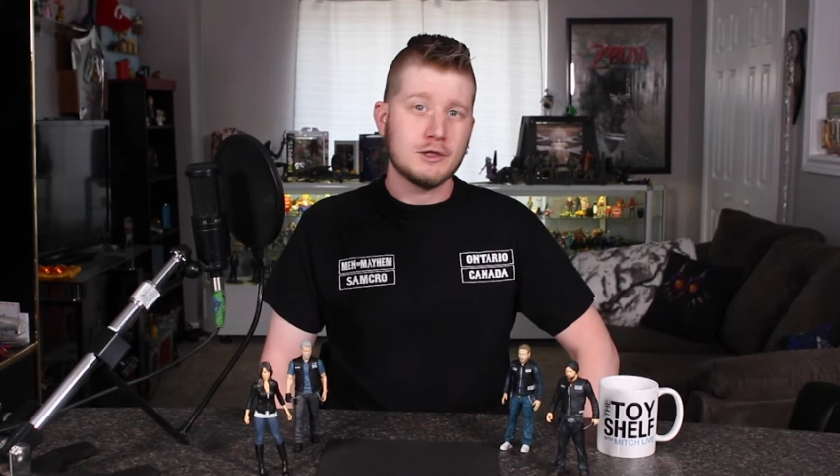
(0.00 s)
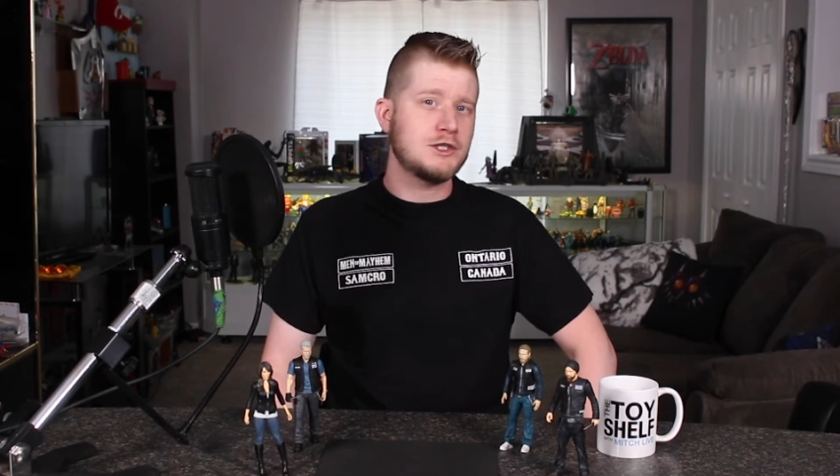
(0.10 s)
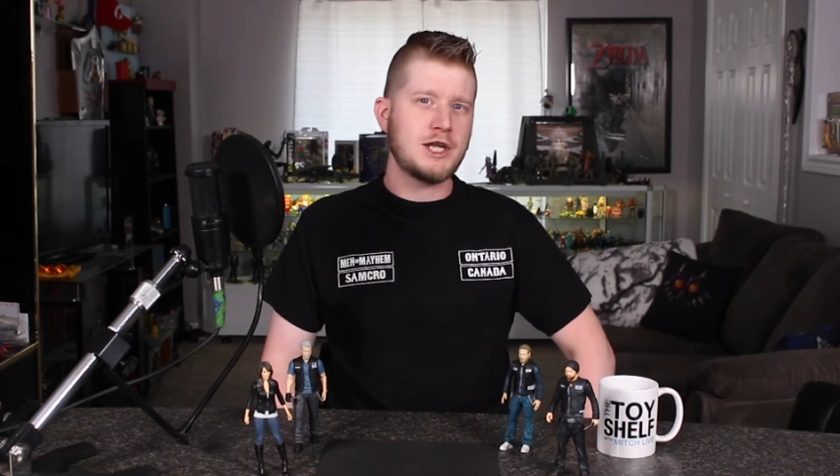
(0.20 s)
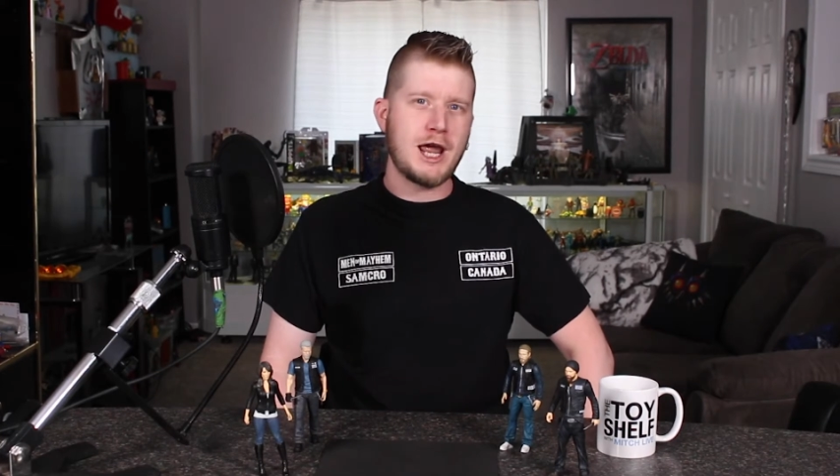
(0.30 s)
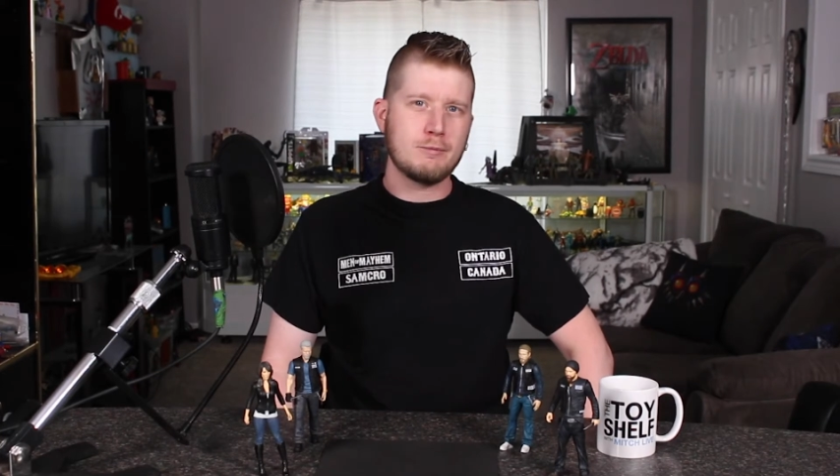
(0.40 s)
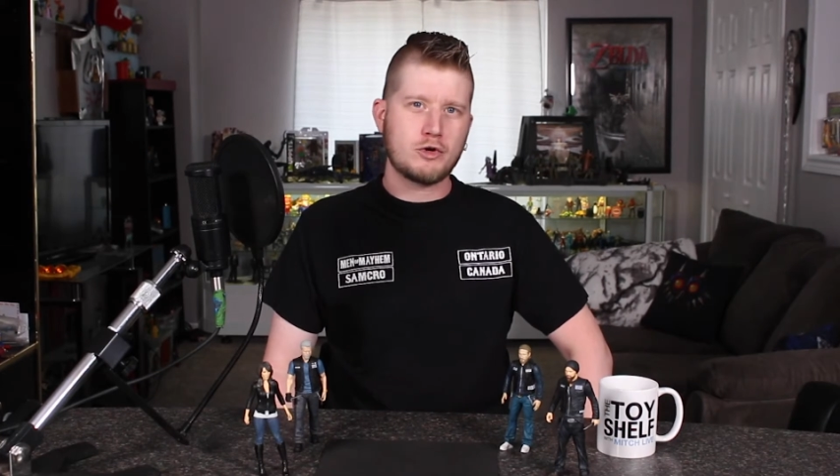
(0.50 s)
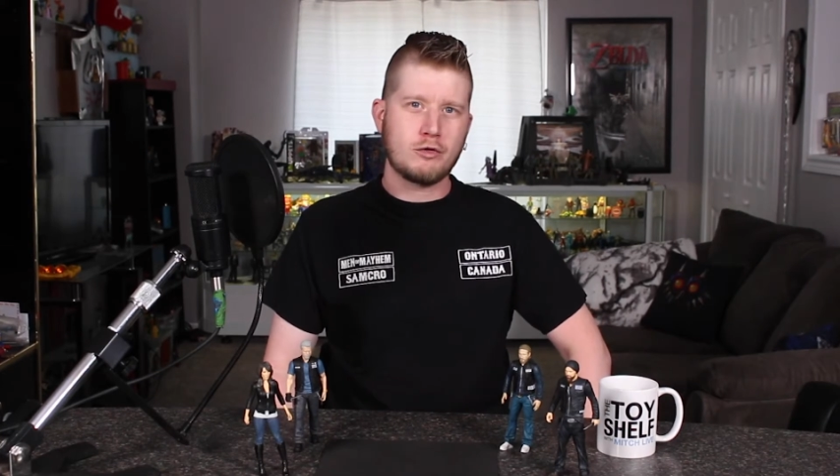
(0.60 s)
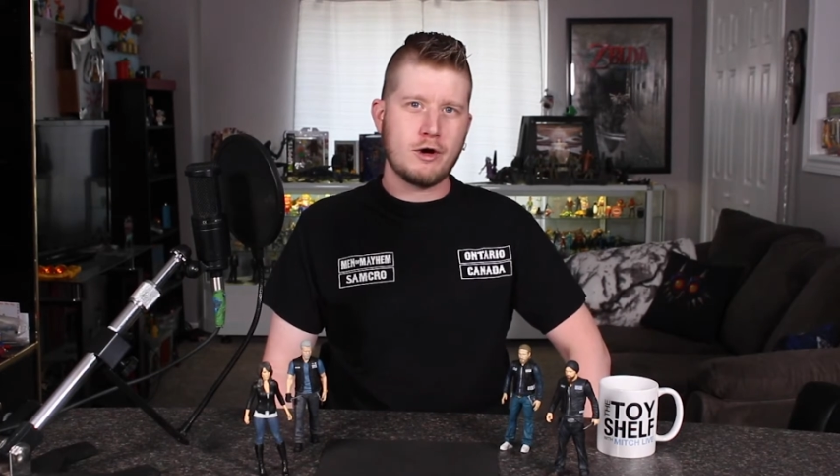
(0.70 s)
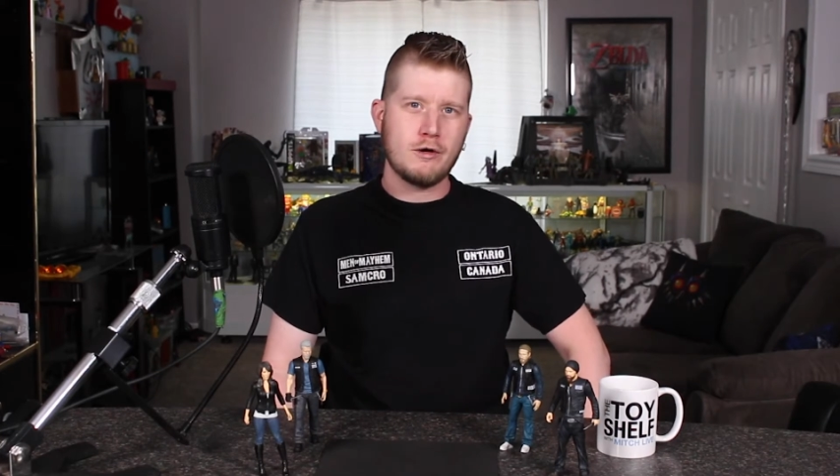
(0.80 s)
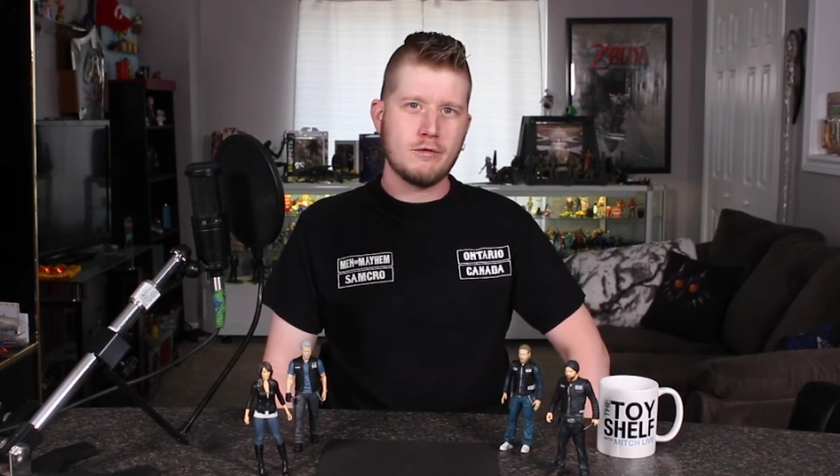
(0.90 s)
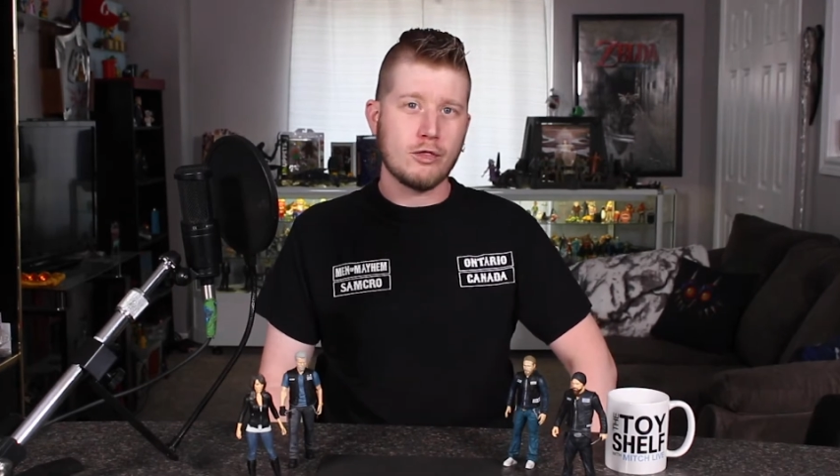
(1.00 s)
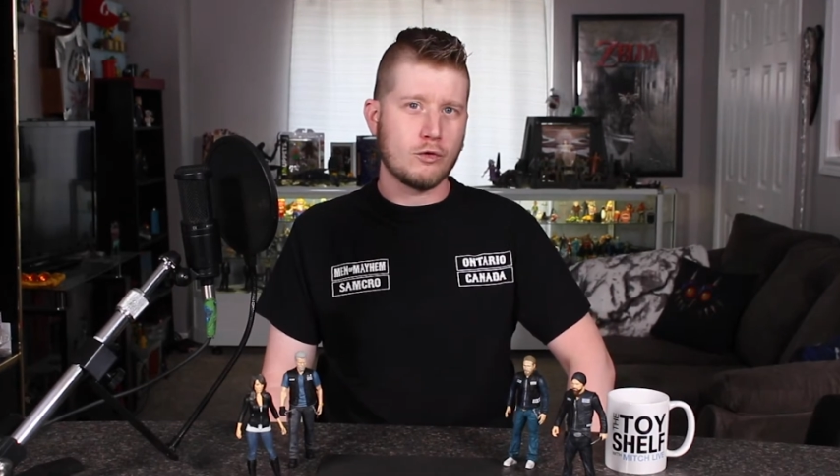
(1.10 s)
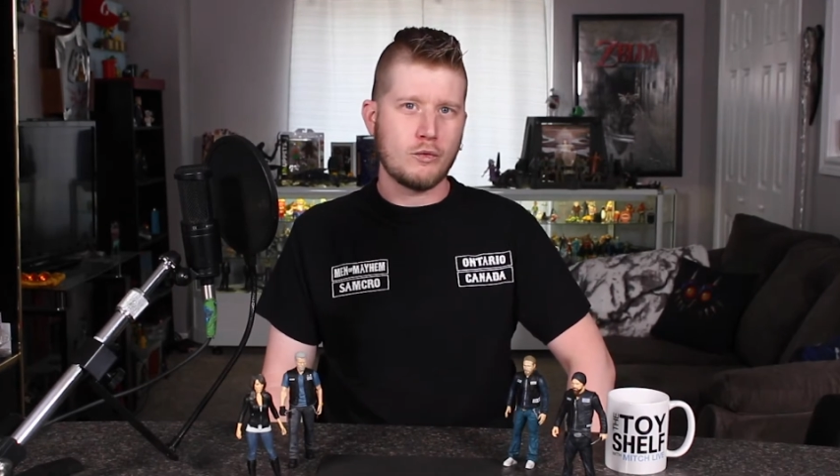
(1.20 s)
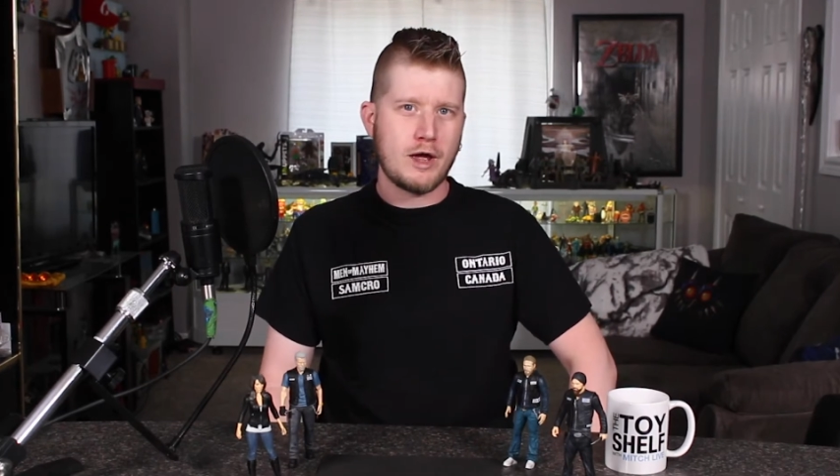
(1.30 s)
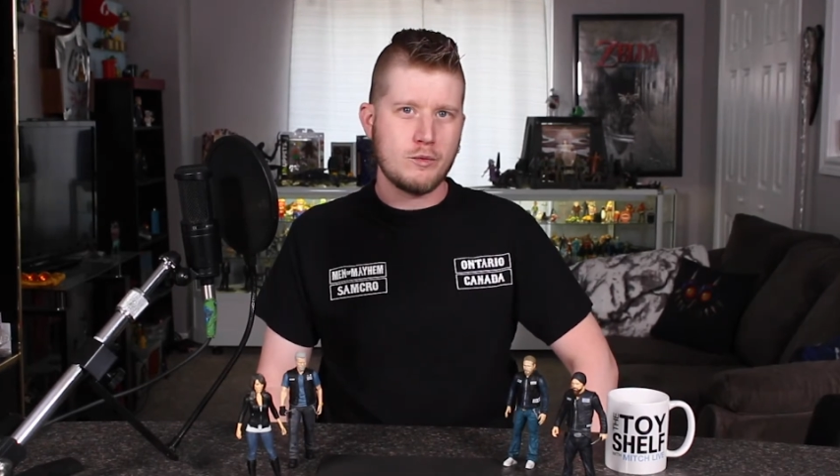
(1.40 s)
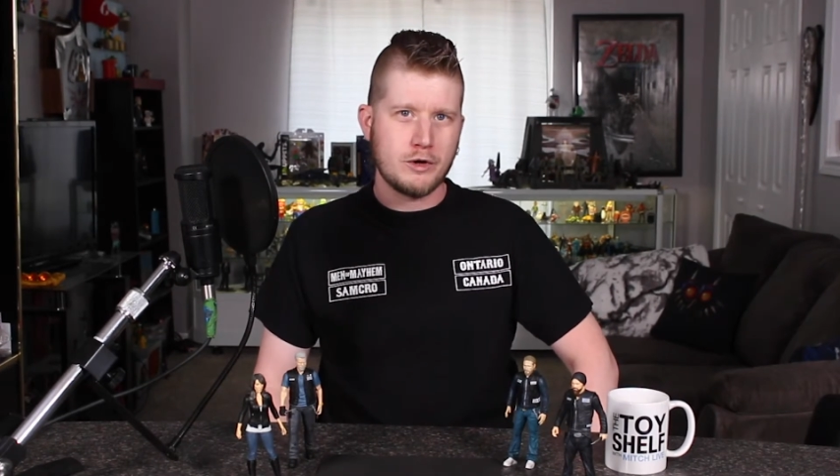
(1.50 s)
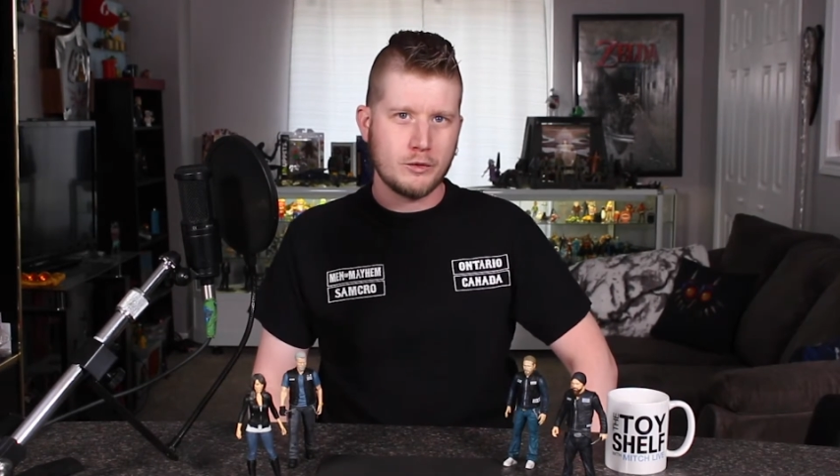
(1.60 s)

Sam Crow, the Redwood